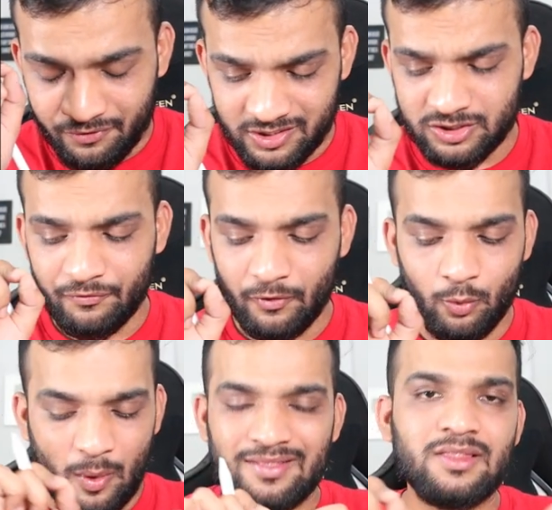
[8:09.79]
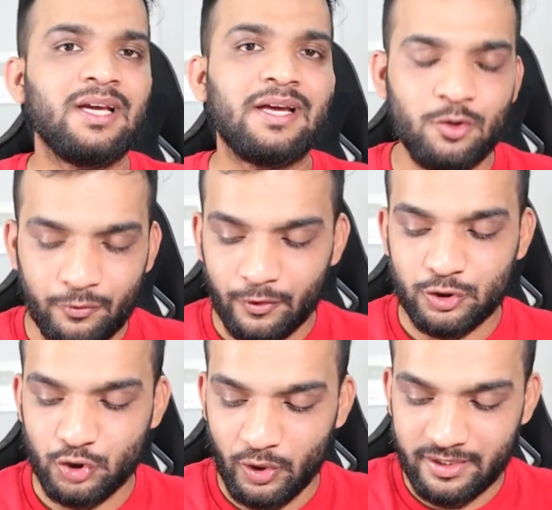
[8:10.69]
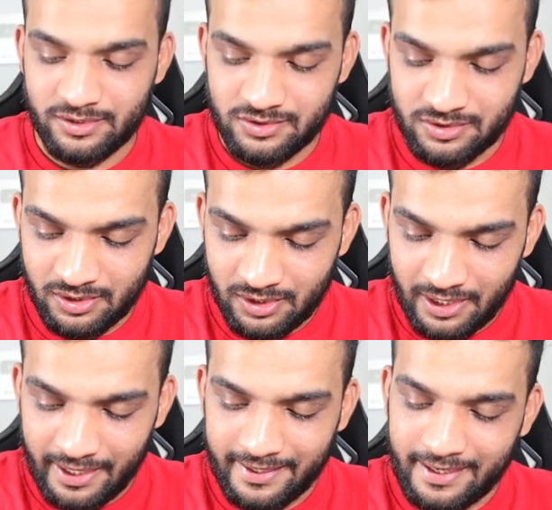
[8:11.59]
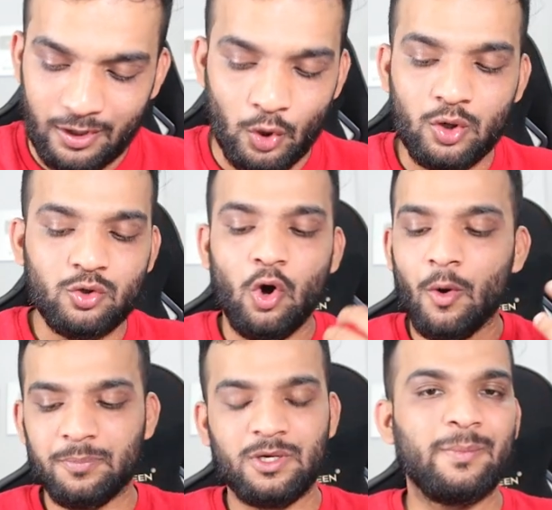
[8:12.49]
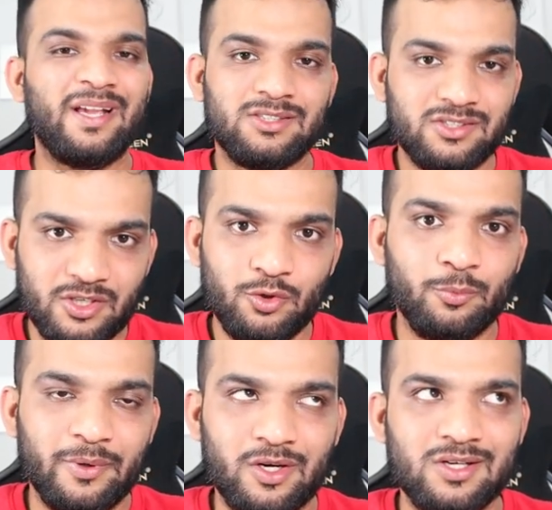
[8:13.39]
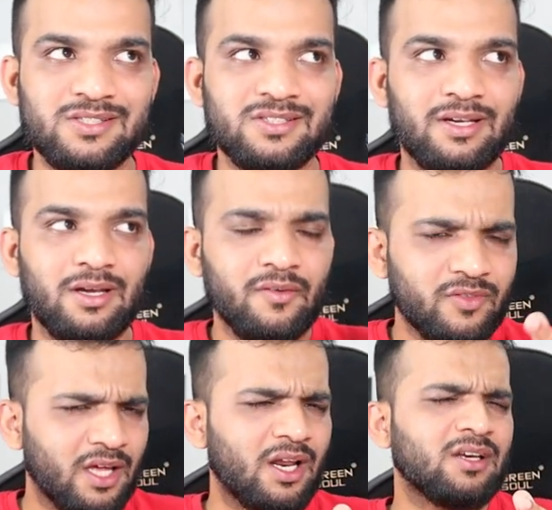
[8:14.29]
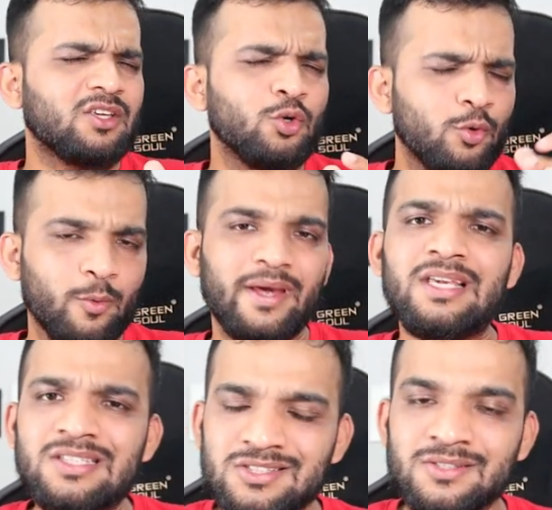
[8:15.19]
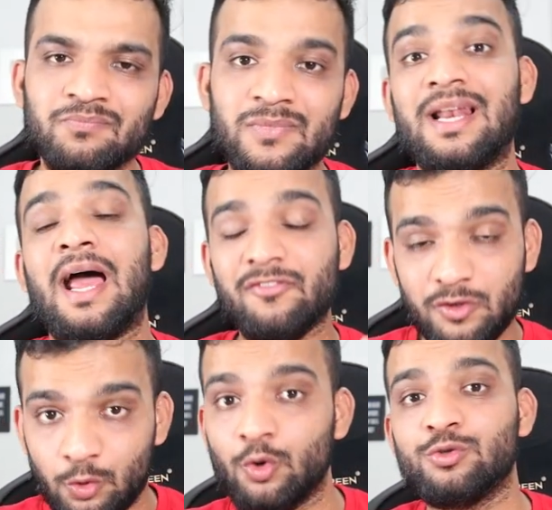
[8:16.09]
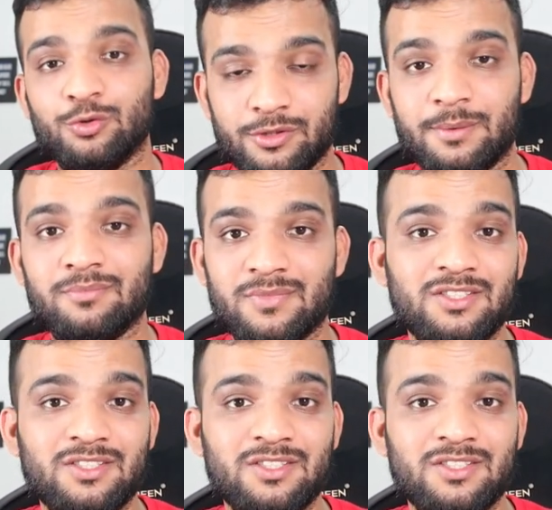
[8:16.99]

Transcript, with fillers: First of all, one thing I know for sure is I cannot optimize Q, because if there are Q queries, I'll have to go through them.